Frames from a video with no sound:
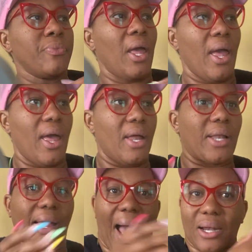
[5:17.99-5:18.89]
and
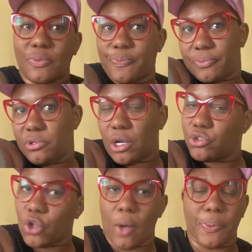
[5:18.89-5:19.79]
like how to, you know,
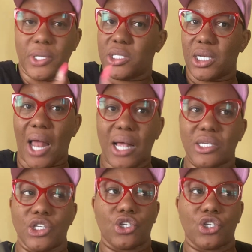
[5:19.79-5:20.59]
start putting $10 in.